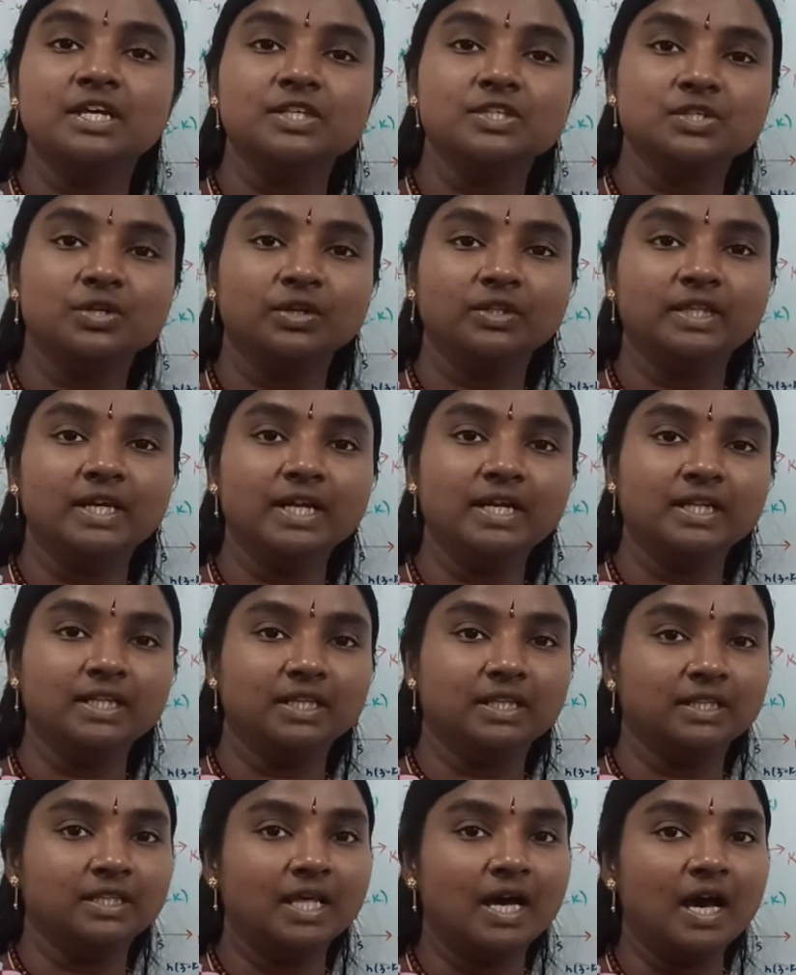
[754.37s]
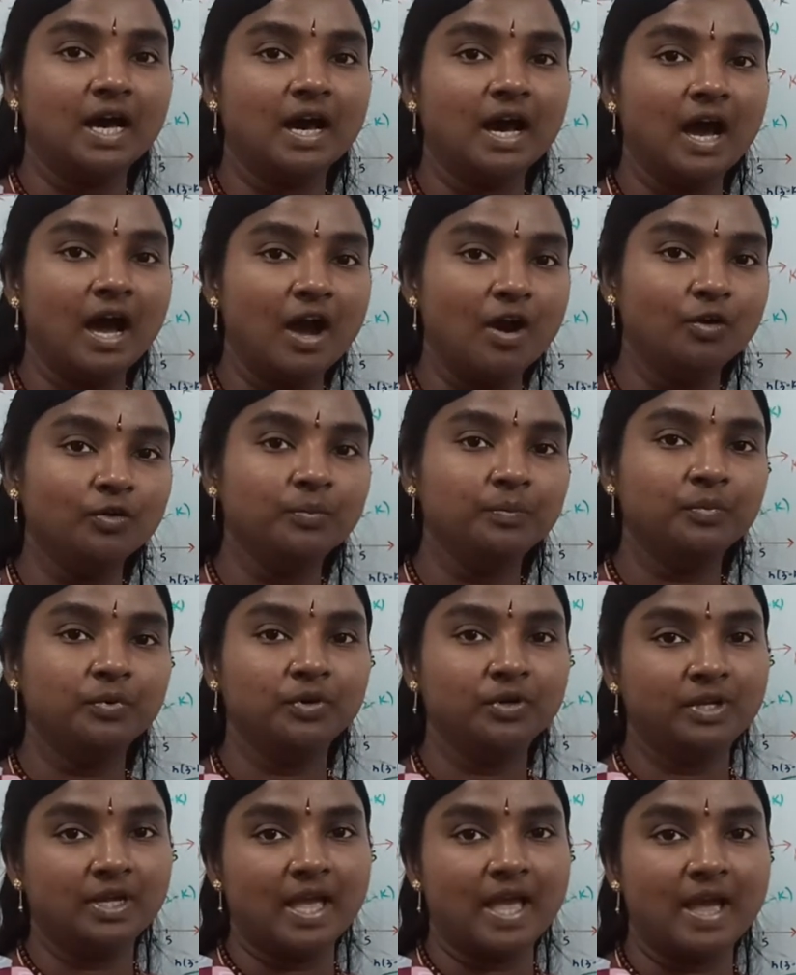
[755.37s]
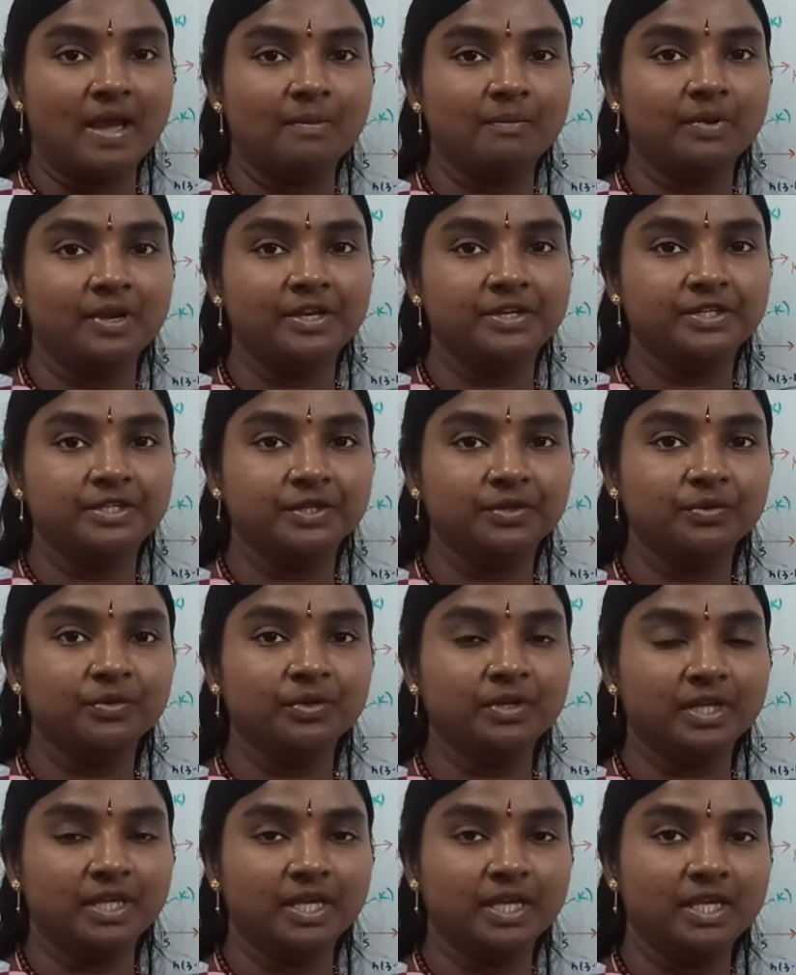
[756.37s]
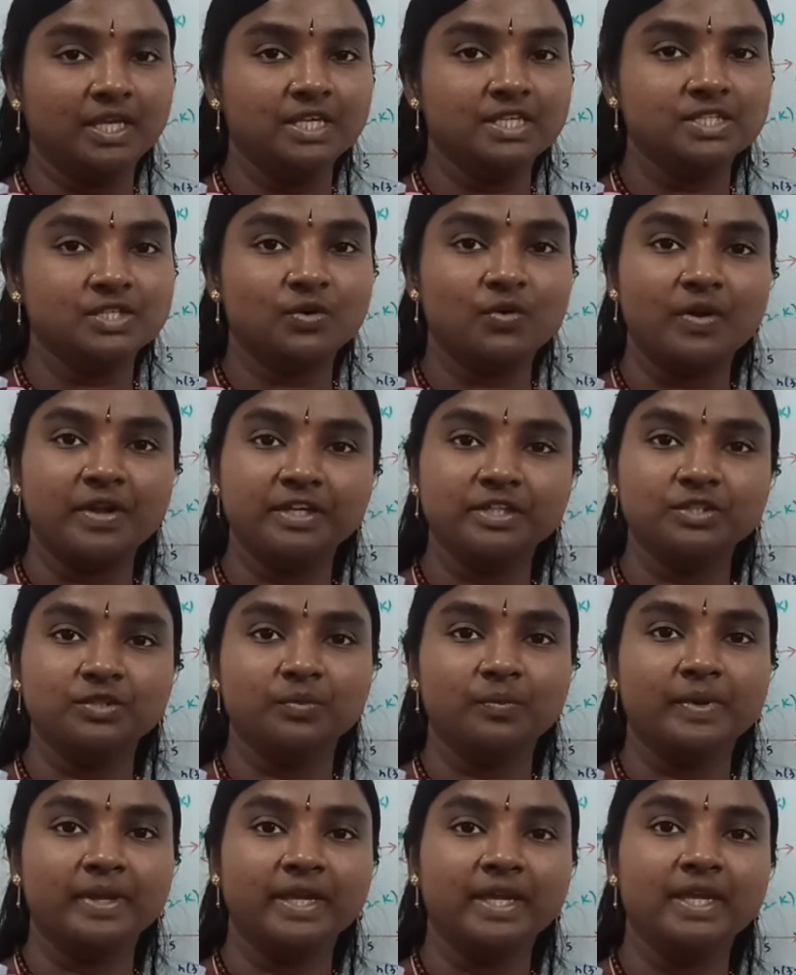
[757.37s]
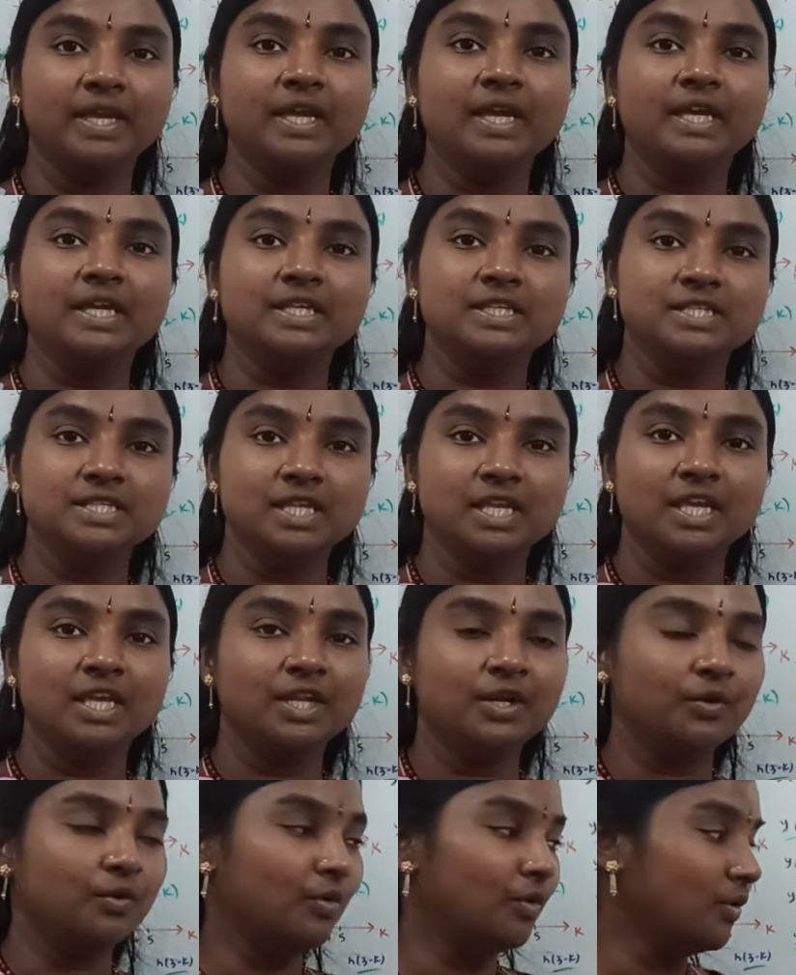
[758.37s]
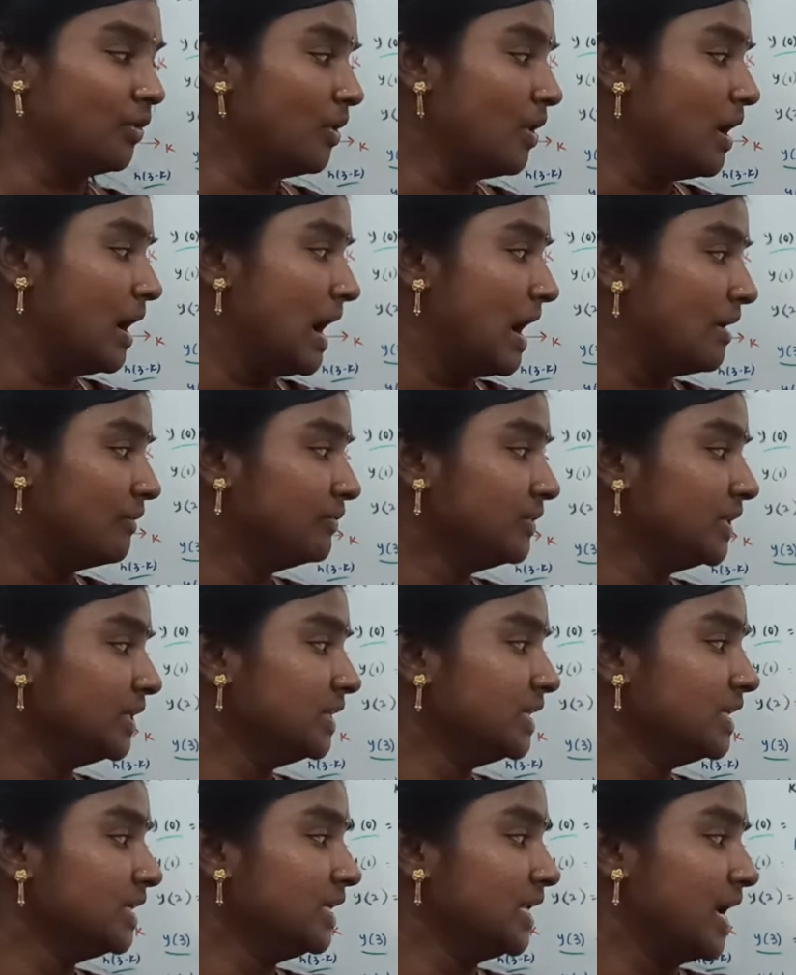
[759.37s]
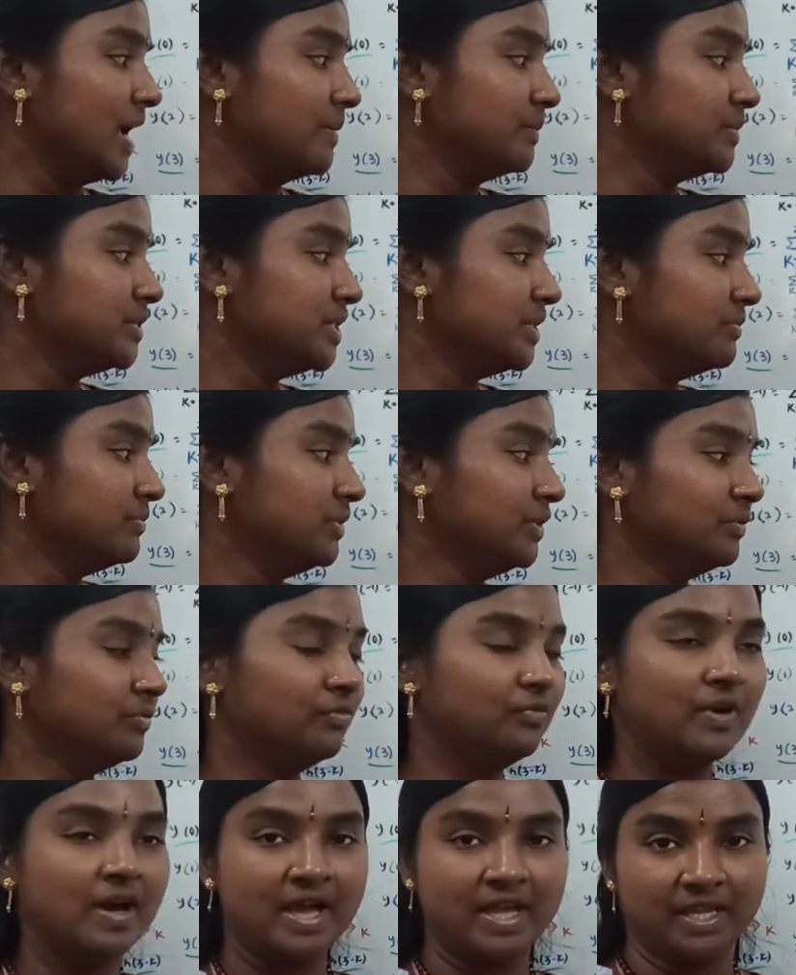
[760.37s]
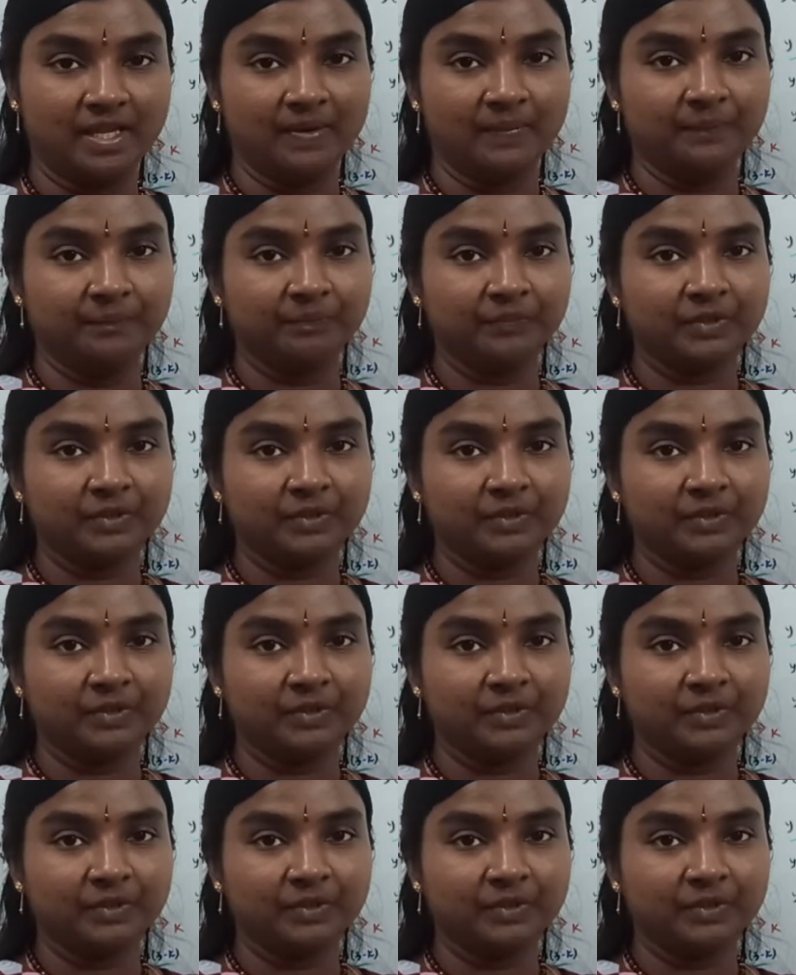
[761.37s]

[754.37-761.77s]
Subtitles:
so that the output amplitude is going to be 0 after the time shift 5.